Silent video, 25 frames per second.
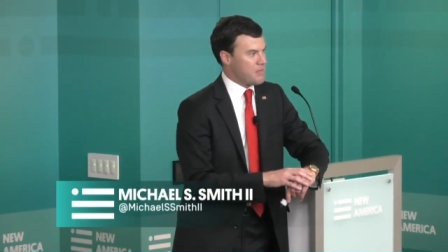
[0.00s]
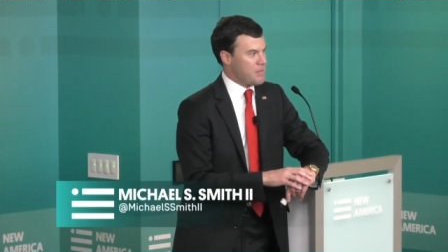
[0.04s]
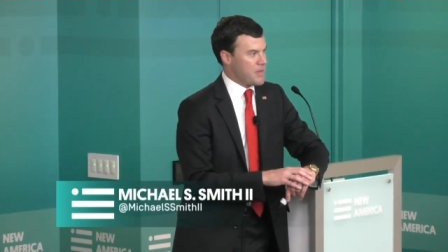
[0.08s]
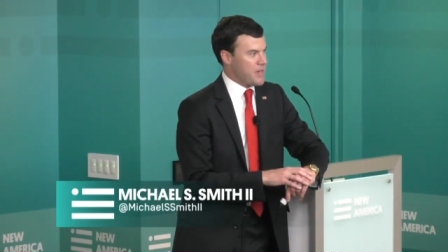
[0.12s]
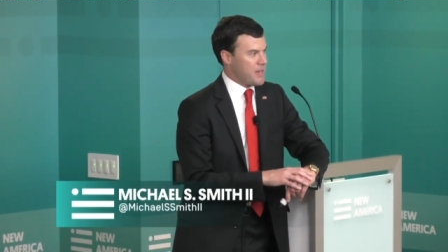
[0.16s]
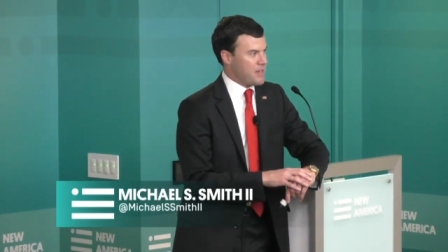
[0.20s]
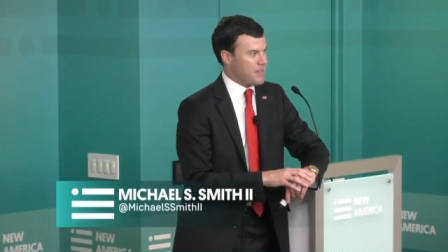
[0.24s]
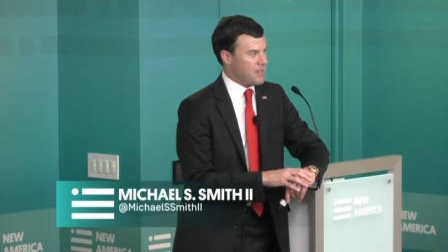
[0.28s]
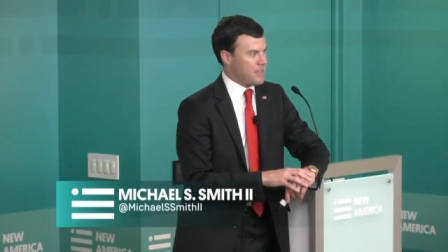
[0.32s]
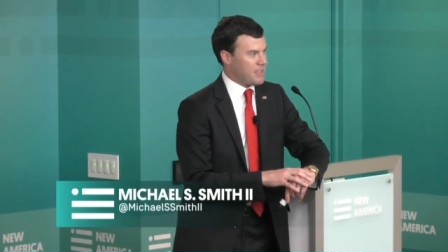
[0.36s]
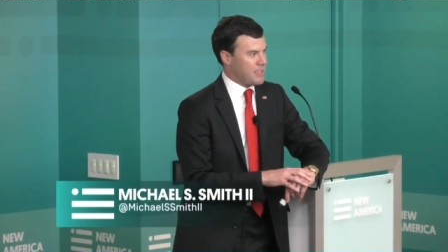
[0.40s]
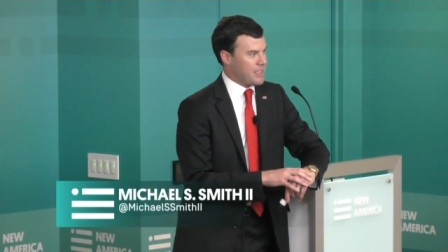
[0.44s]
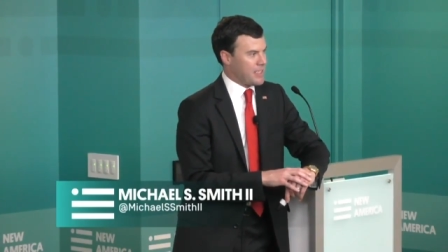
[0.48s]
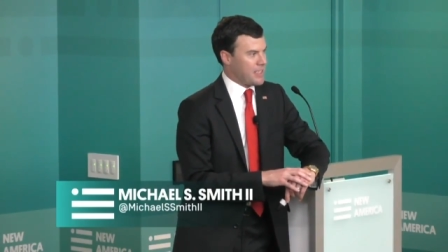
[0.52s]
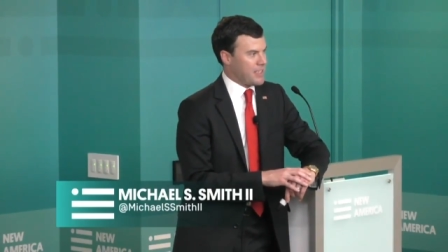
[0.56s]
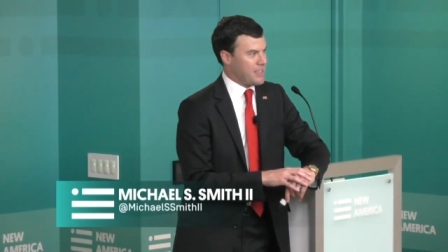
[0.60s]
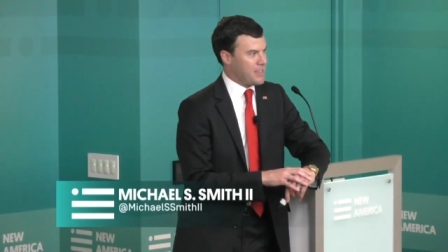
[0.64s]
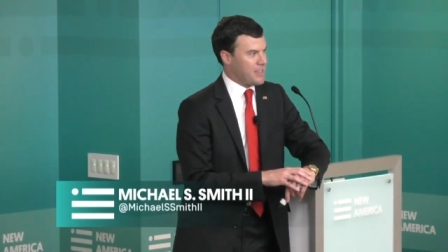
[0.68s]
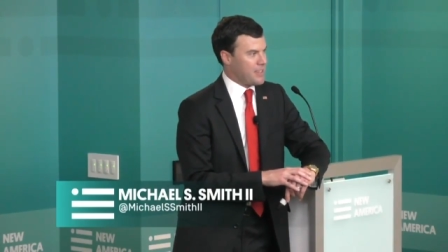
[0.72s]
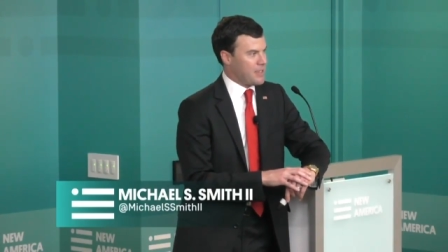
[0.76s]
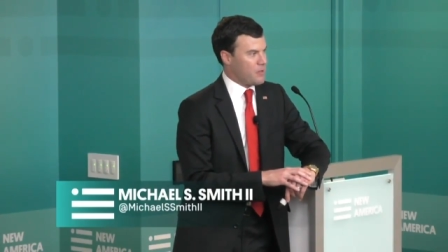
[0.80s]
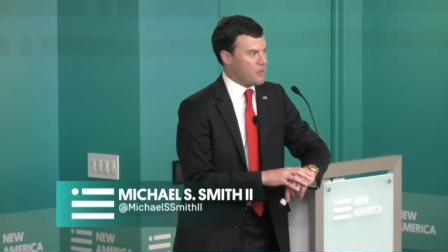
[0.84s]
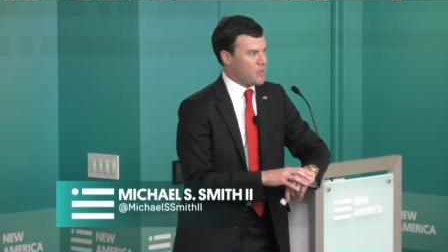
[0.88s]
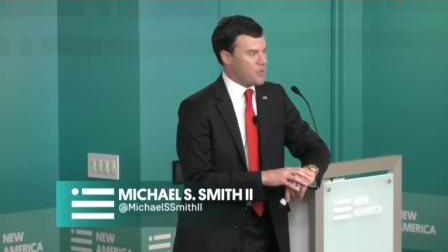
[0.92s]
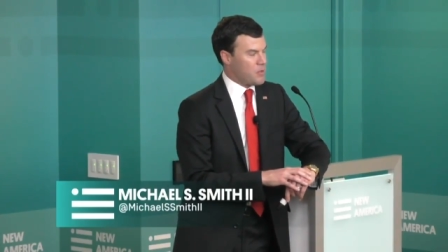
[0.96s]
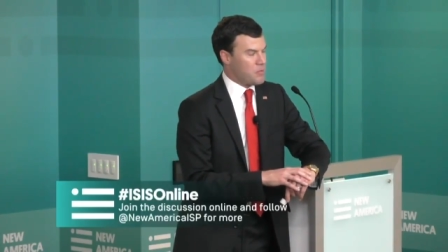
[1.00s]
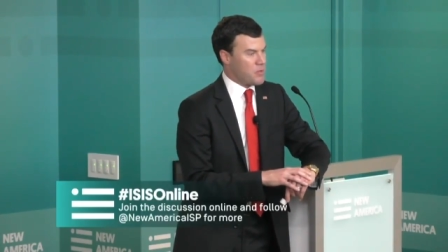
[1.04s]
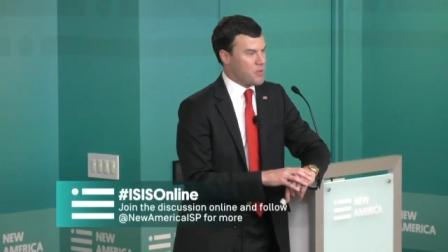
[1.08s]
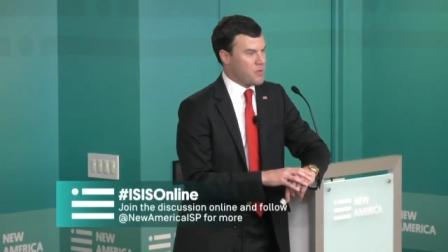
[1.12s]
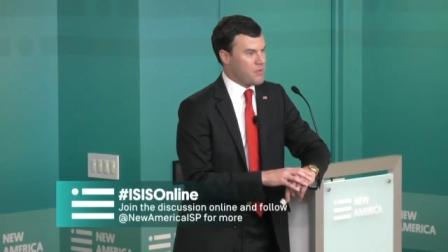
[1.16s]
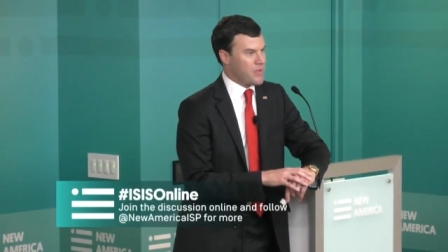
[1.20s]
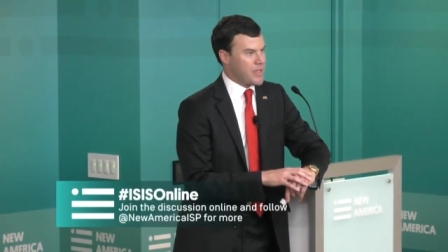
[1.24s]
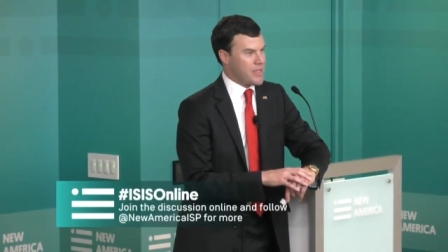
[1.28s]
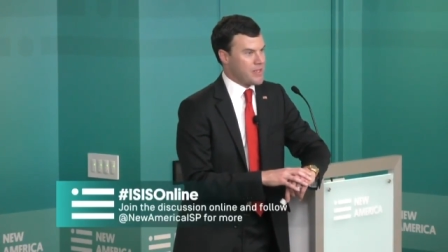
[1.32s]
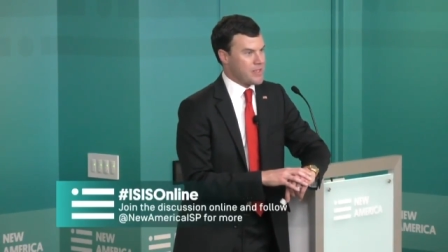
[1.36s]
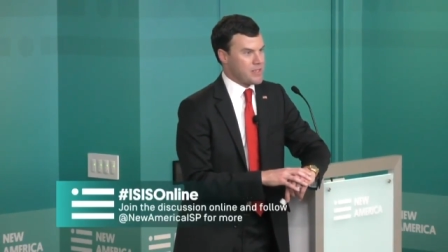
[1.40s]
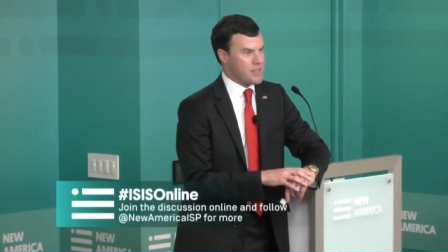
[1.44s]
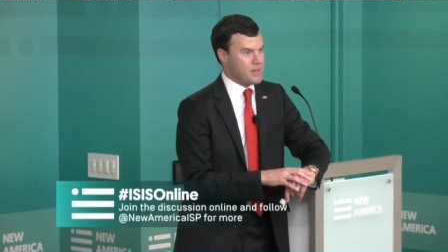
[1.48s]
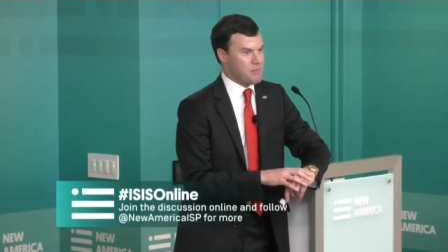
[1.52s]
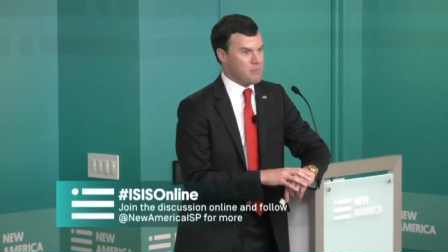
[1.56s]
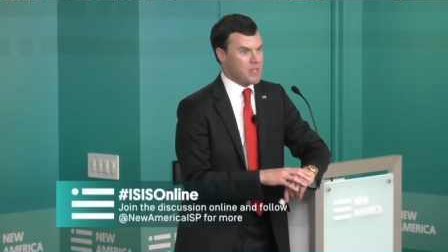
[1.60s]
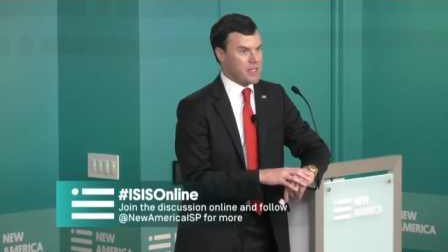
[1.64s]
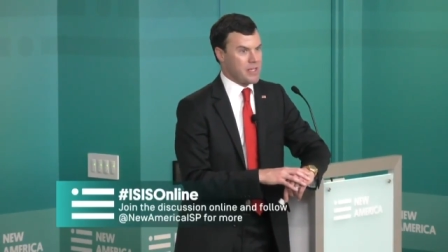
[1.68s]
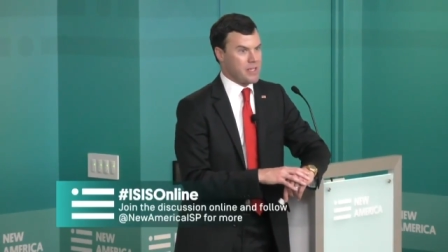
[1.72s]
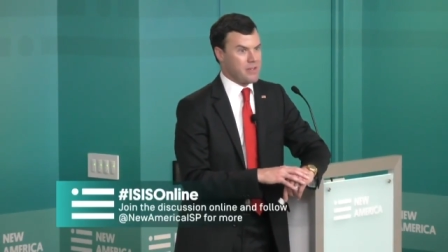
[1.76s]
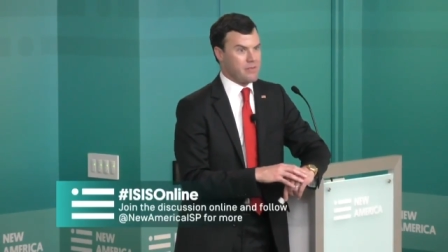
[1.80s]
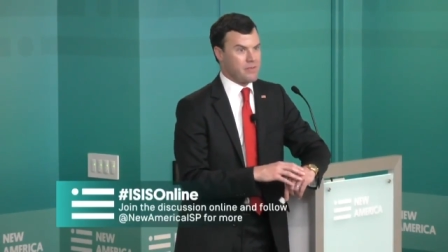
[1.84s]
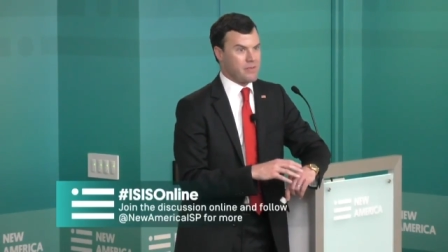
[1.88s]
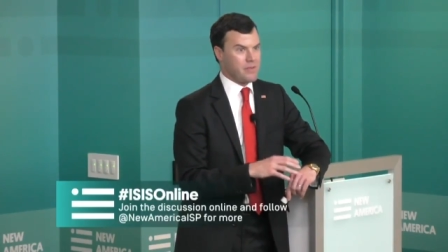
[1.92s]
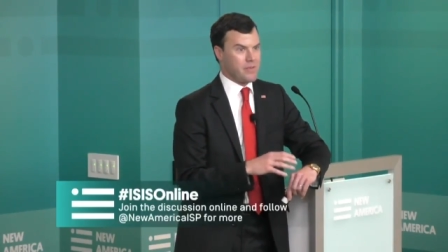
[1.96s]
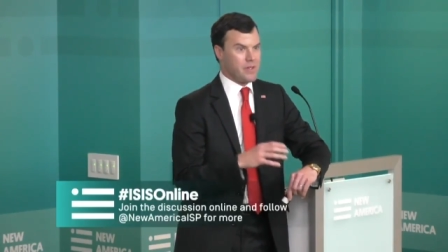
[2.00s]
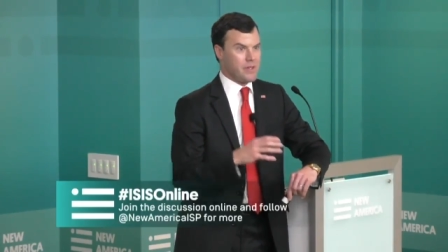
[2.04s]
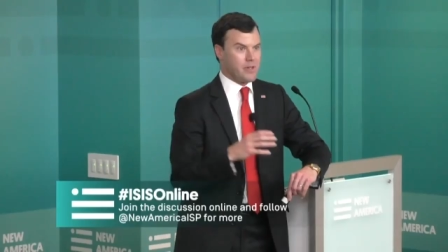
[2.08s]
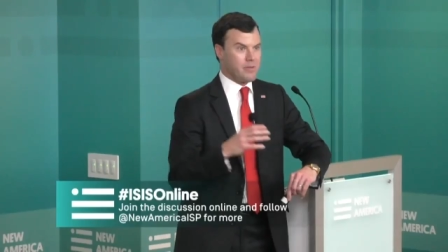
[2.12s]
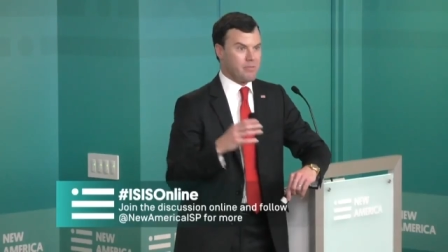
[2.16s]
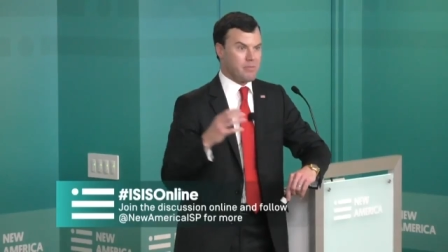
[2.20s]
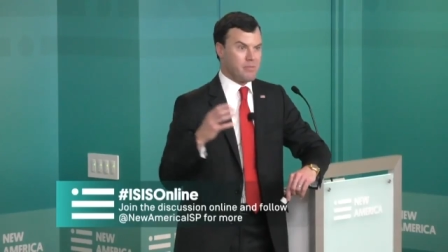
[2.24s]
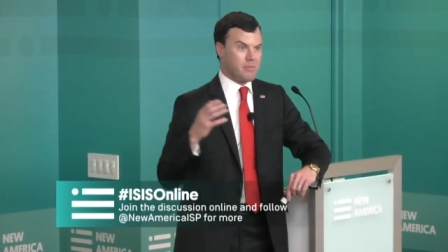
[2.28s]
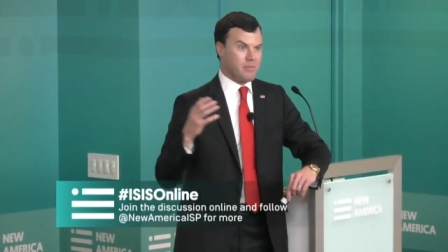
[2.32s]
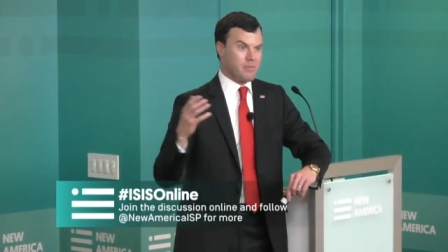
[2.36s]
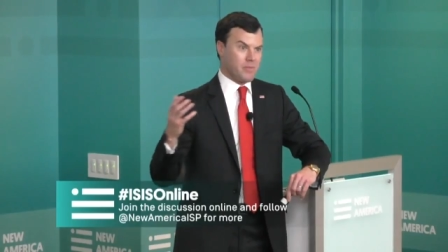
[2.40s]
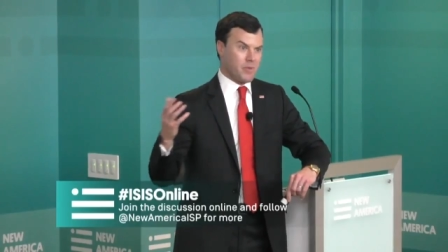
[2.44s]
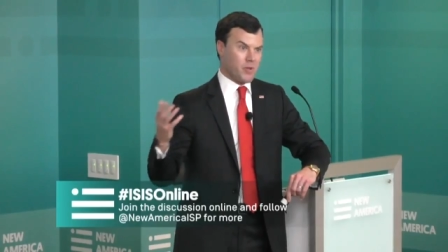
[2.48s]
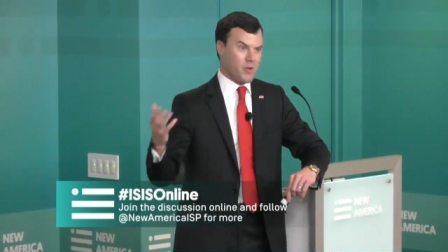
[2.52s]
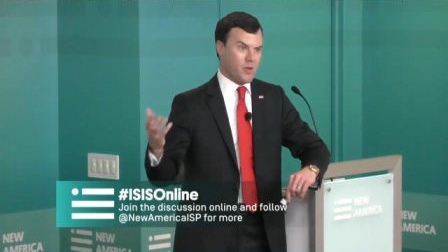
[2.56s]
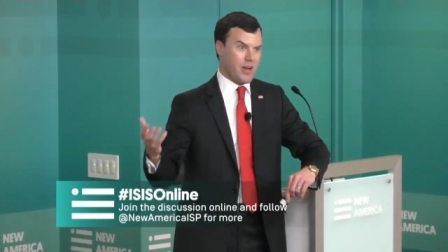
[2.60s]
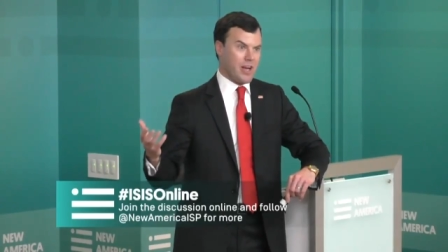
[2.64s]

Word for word: apparently, that would prevent somebody from